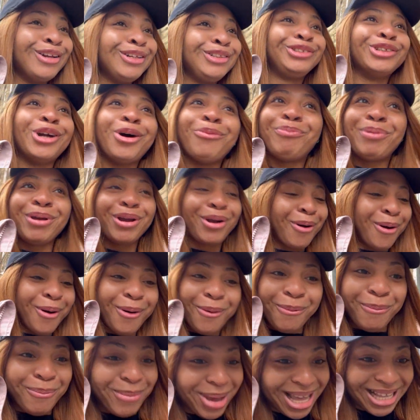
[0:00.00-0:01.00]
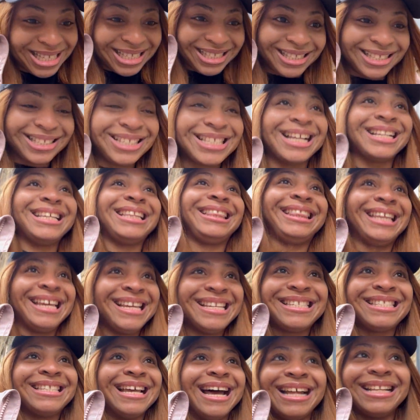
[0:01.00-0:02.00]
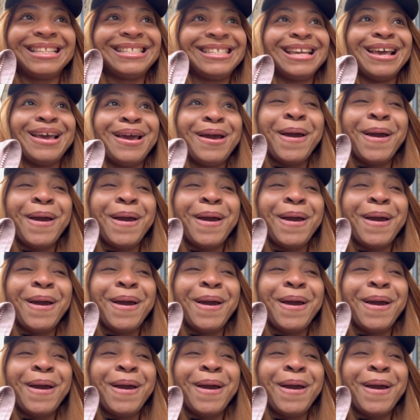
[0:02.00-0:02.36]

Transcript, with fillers: Drop a comment. These are the things that